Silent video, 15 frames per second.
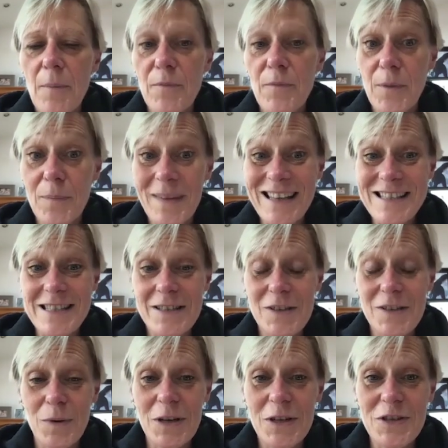from that
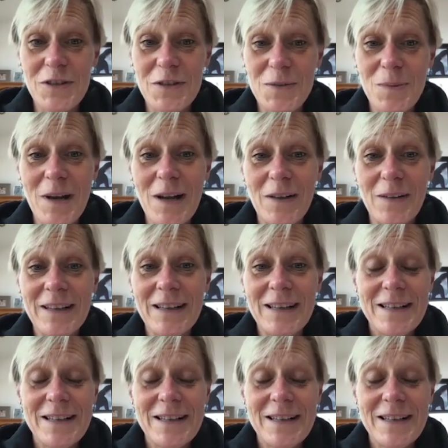situation as well.